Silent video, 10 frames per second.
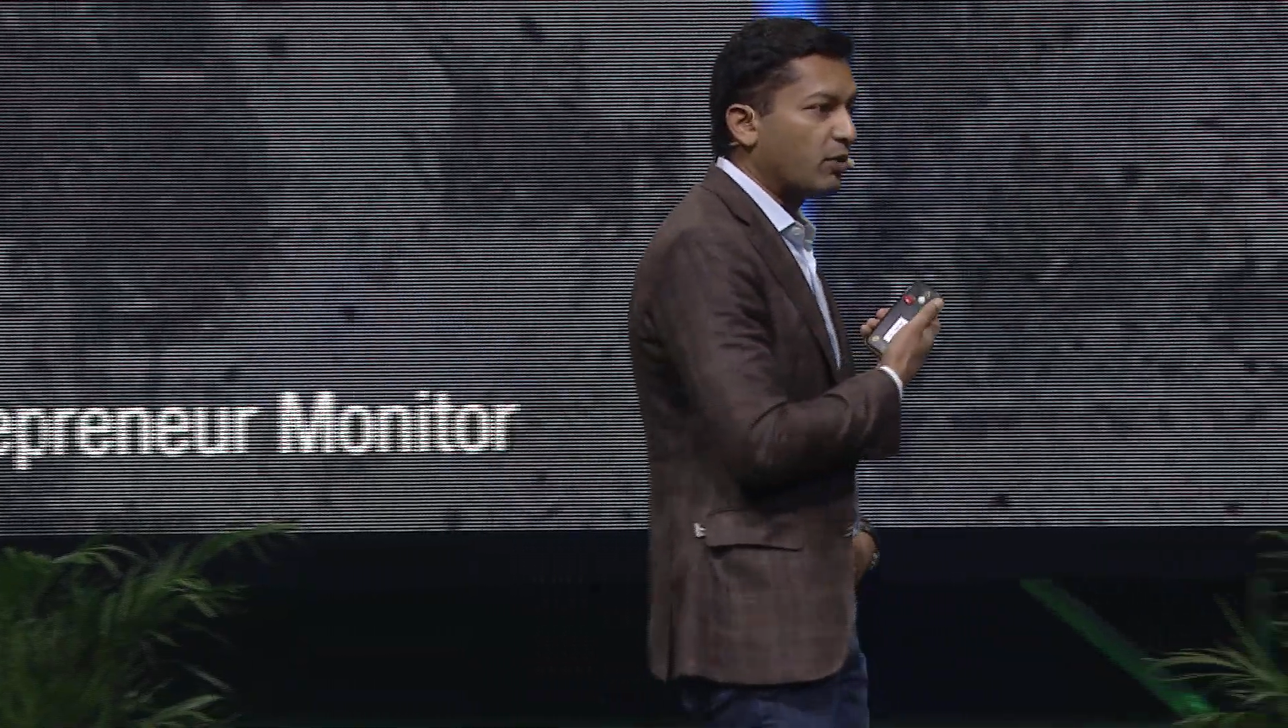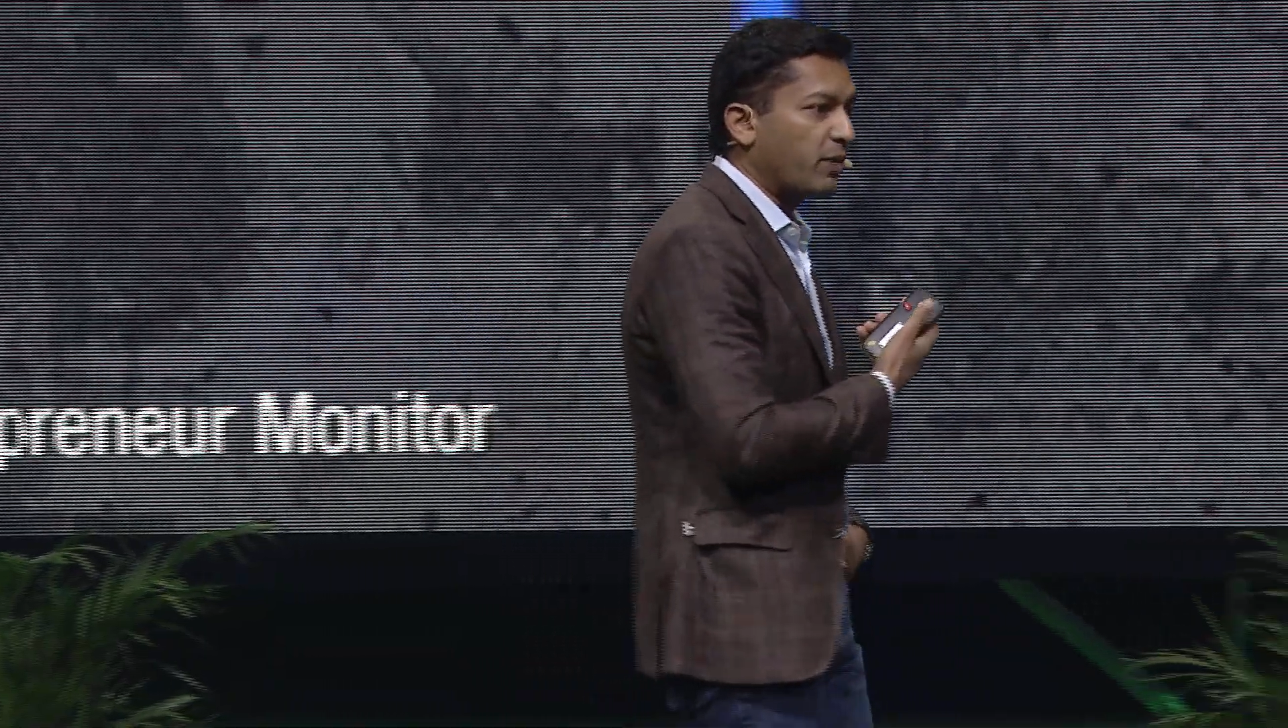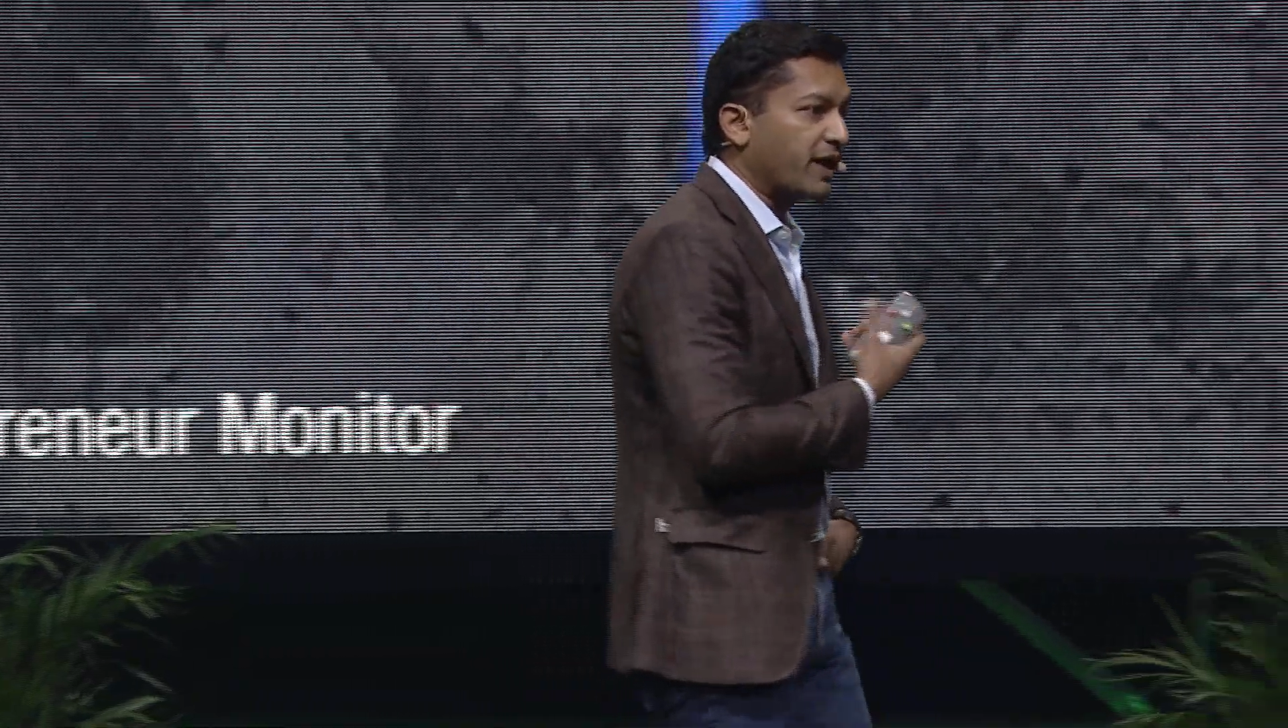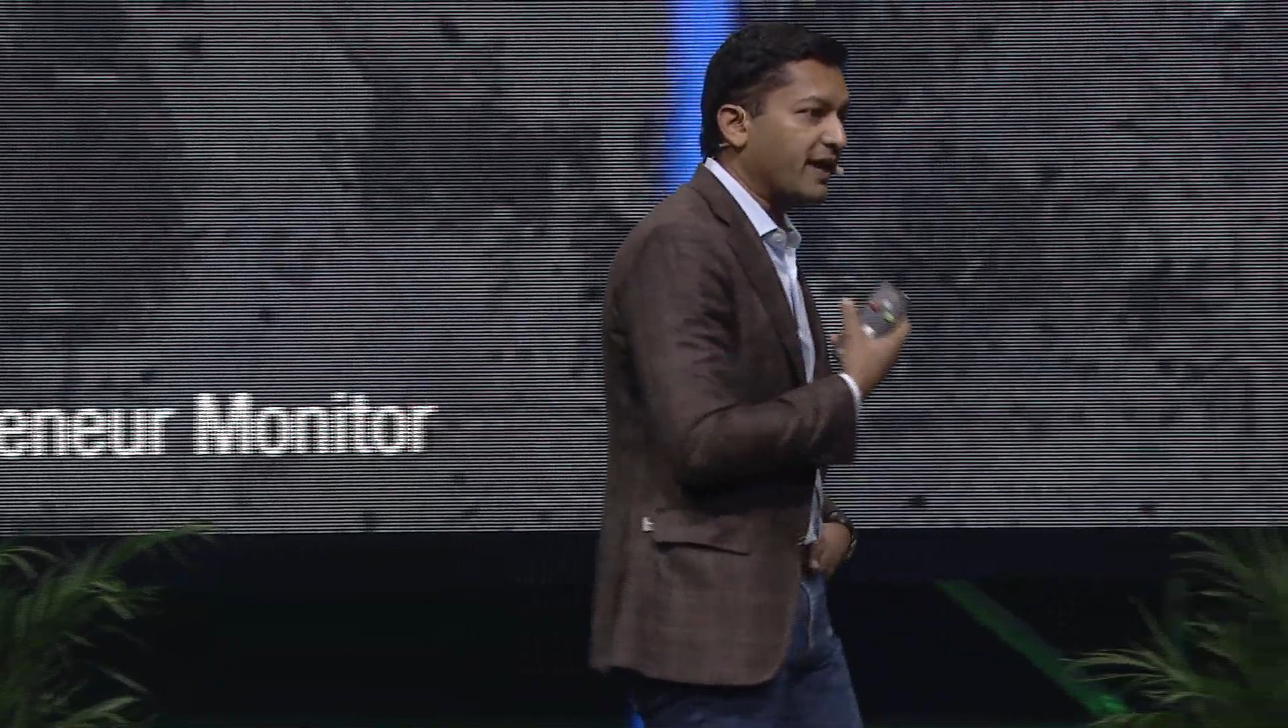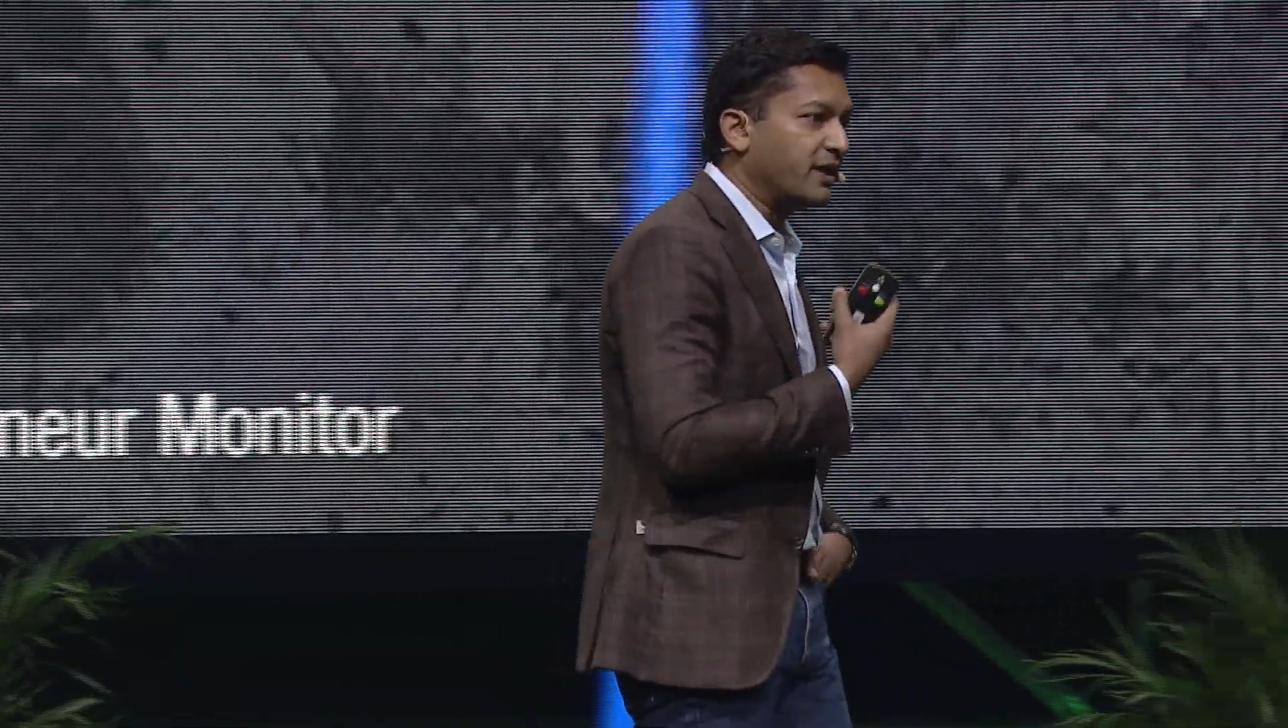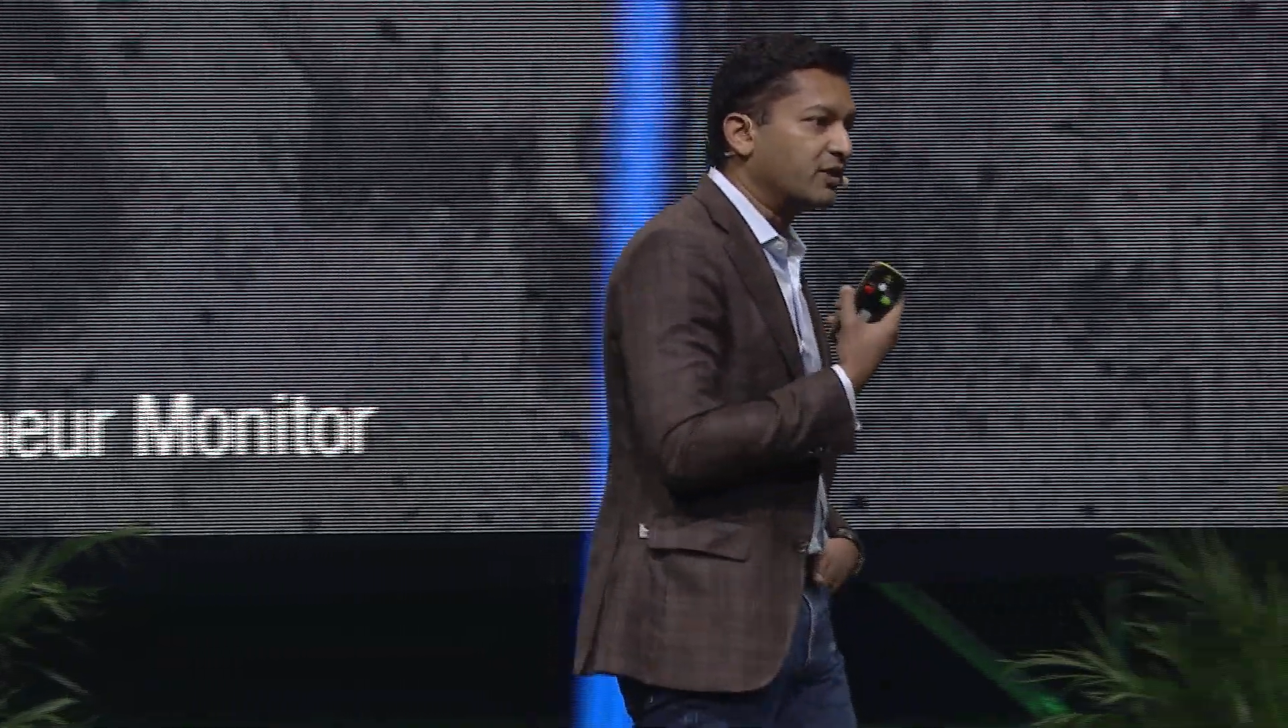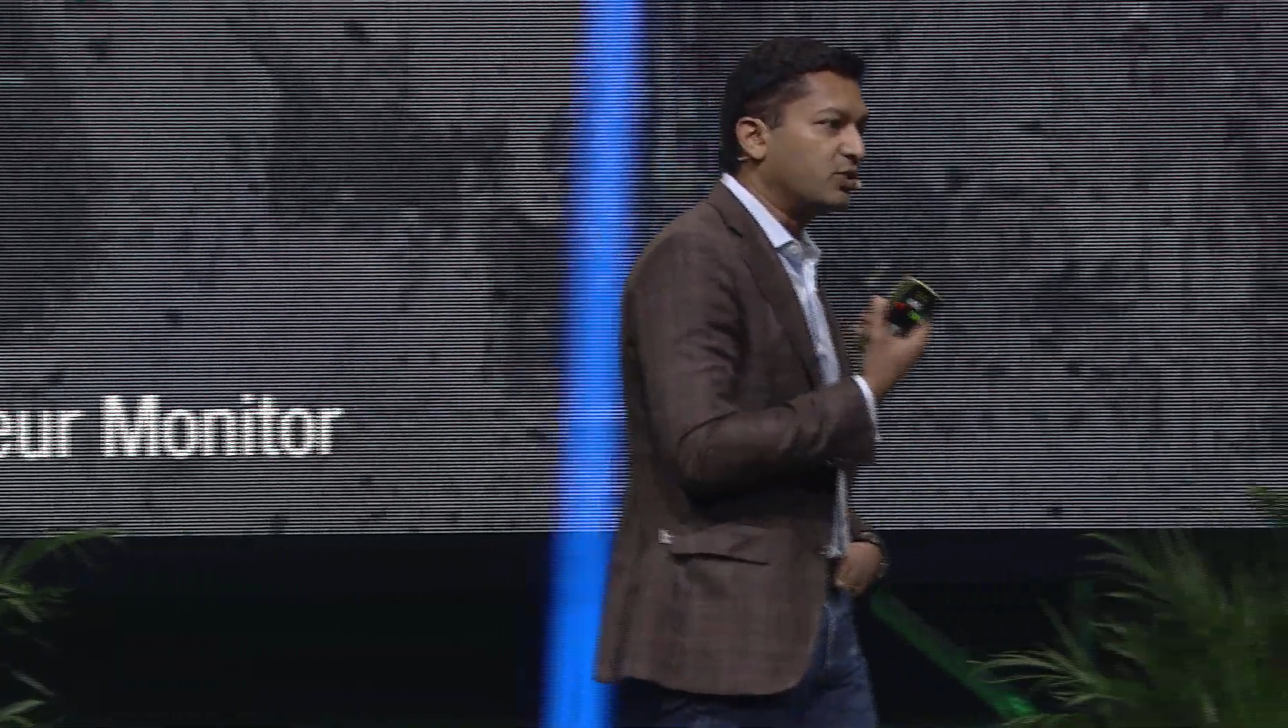but in